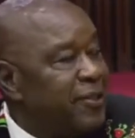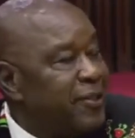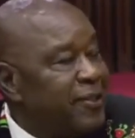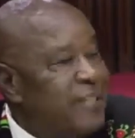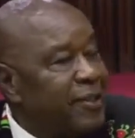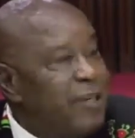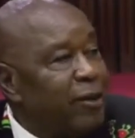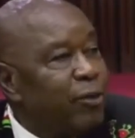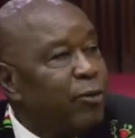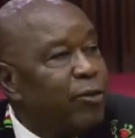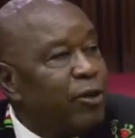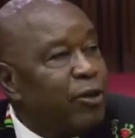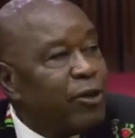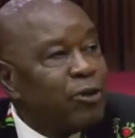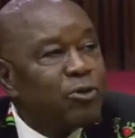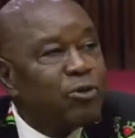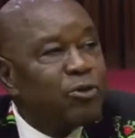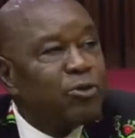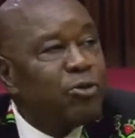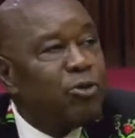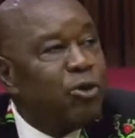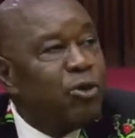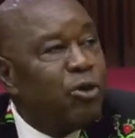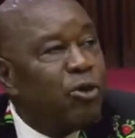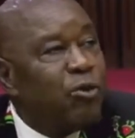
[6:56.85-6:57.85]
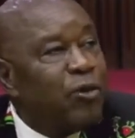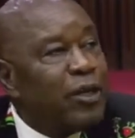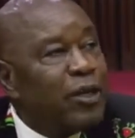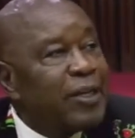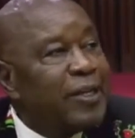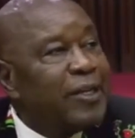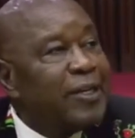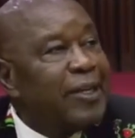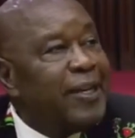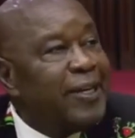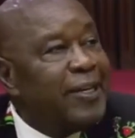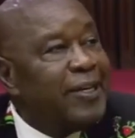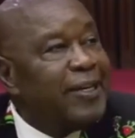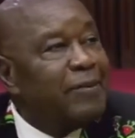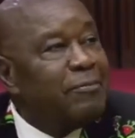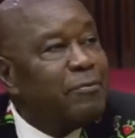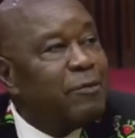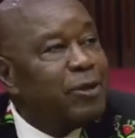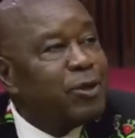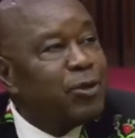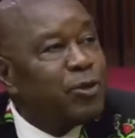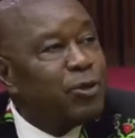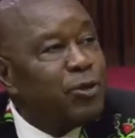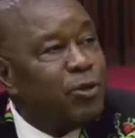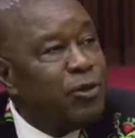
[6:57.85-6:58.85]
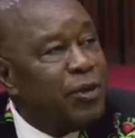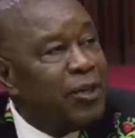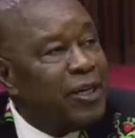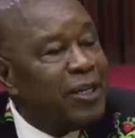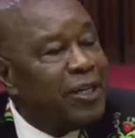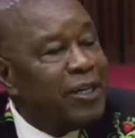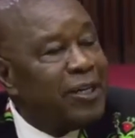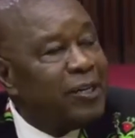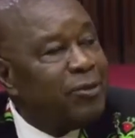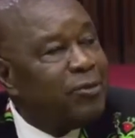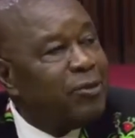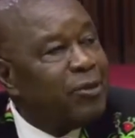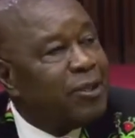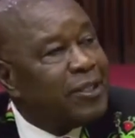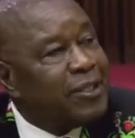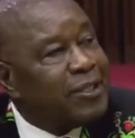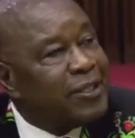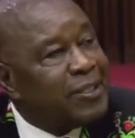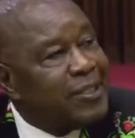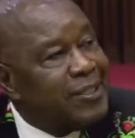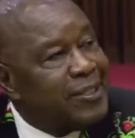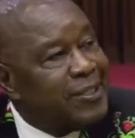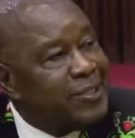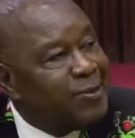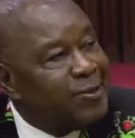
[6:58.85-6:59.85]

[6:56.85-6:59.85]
They want to know what the enemy is doing and what he is